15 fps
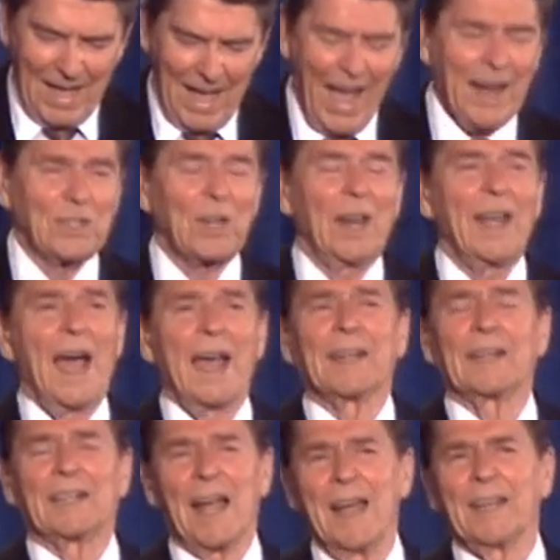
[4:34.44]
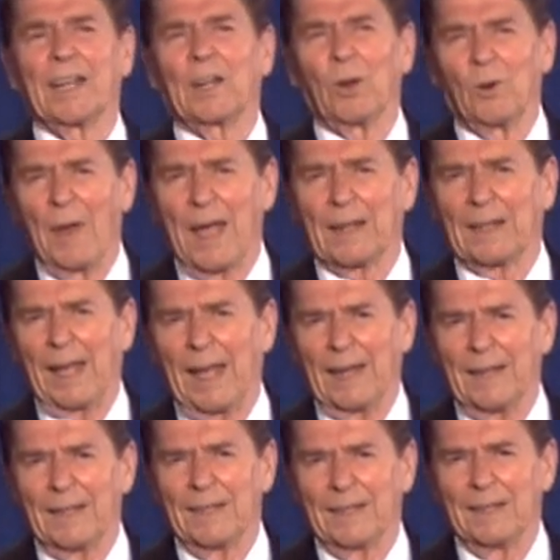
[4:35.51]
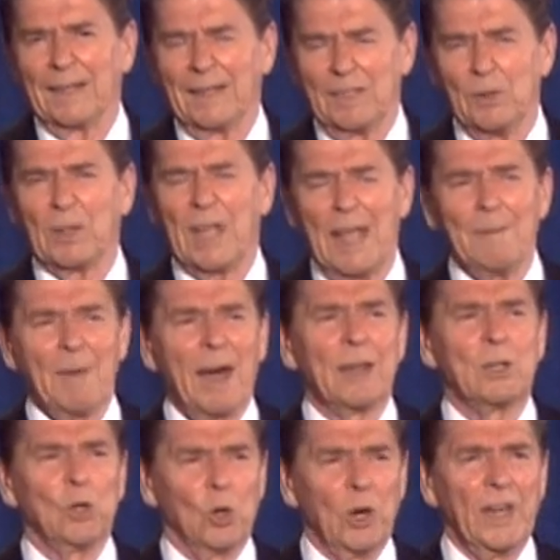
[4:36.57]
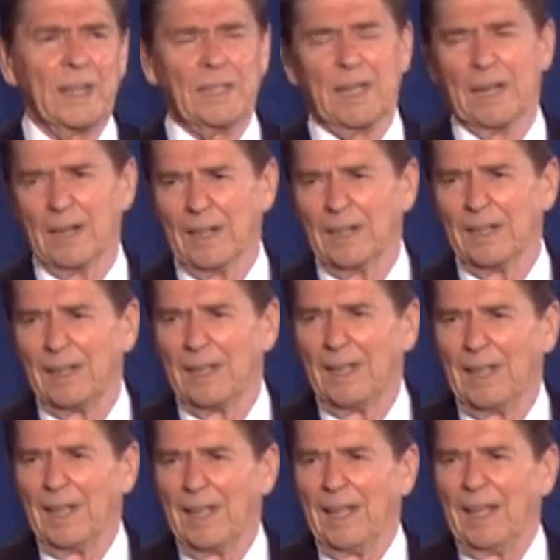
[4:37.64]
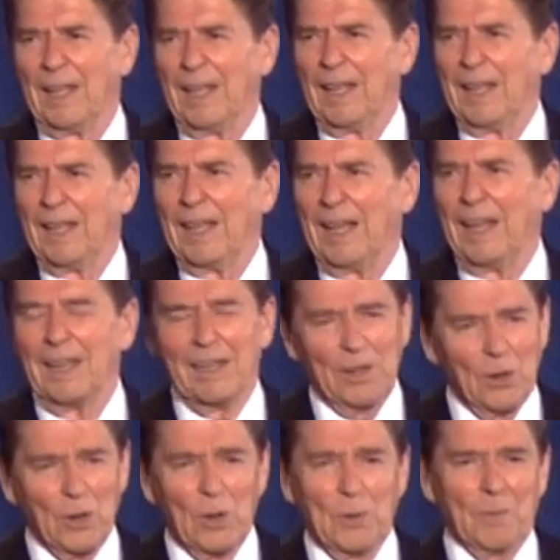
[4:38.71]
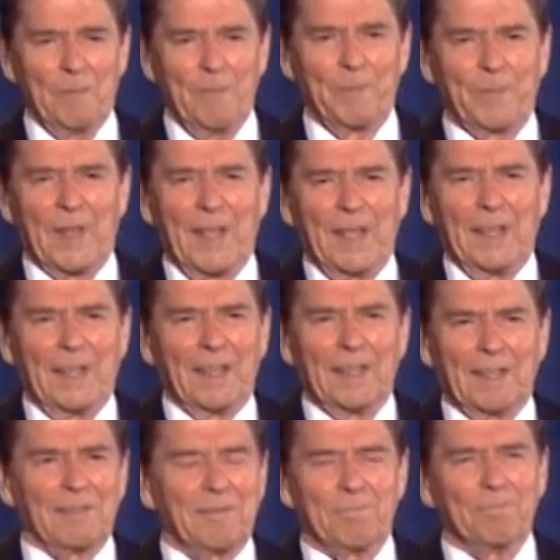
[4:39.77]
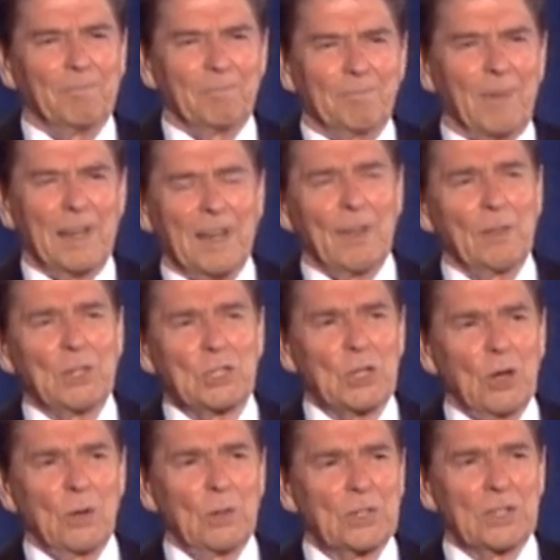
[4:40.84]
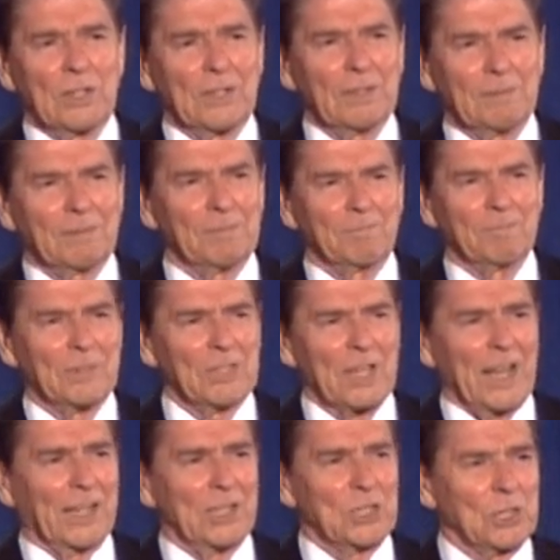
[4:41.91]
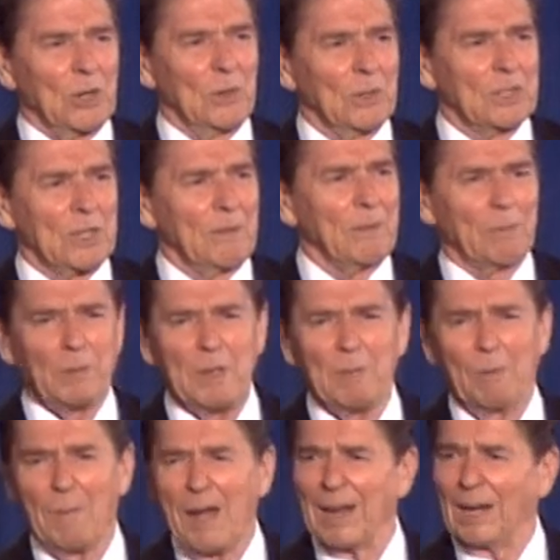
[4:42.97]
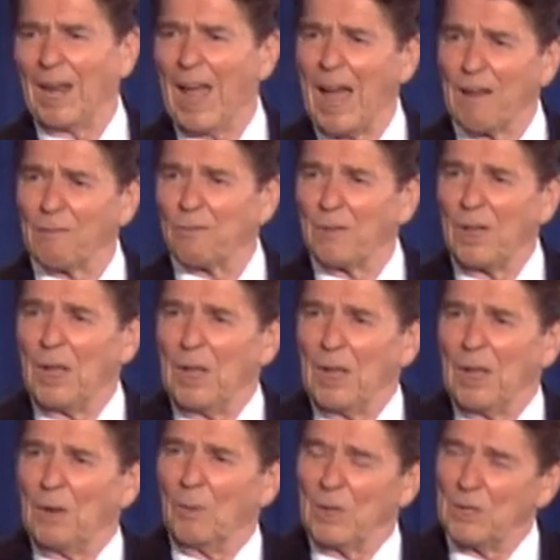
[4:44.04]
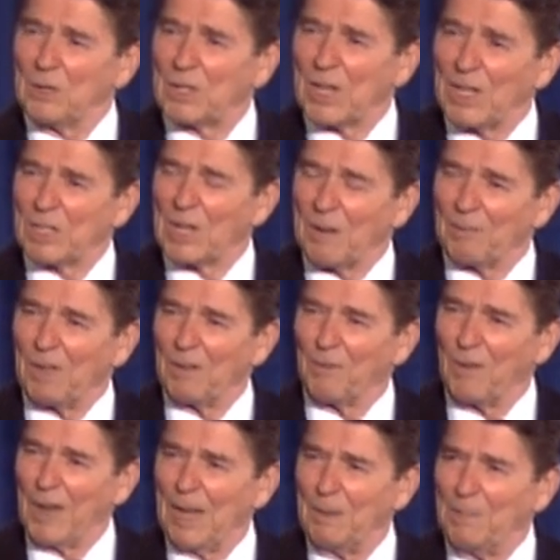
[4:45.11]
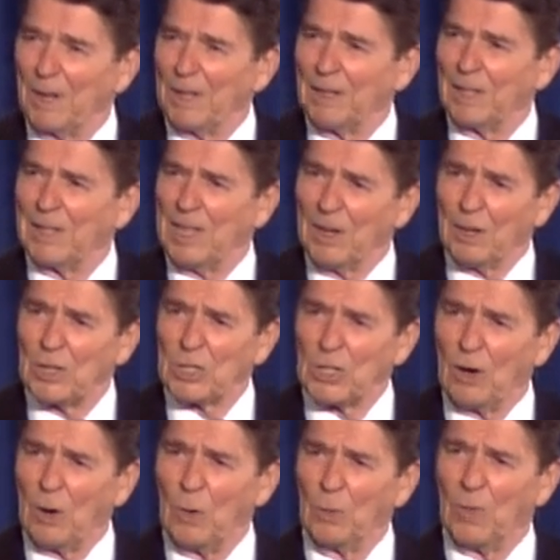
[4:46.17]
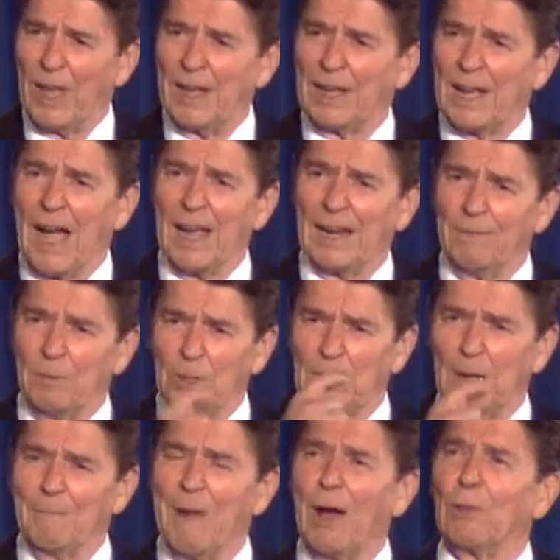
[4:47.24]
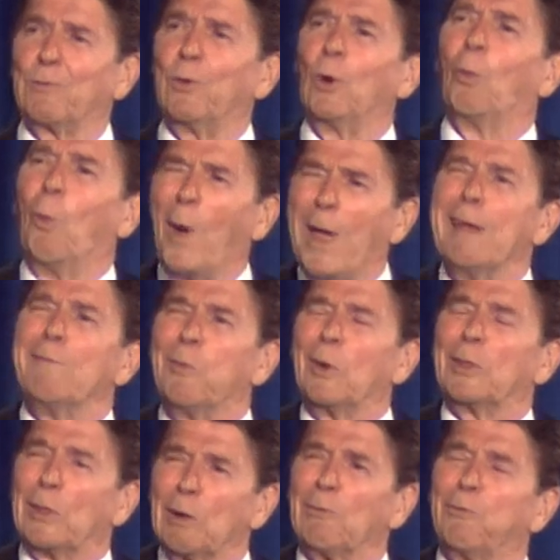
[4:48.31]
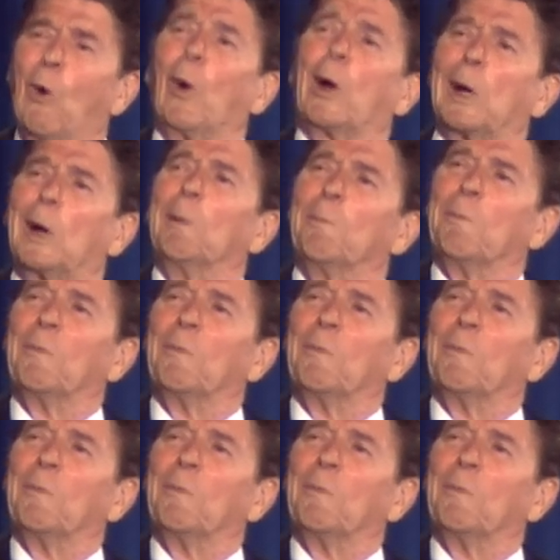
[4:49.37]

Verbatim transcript: Actually, I could kind of correct that. You came on during dinner. And you know, on other shows or the second show and some people might laugh when you said something funny, but in the dinner show, they kind of, with their mouth full, wave with their fork.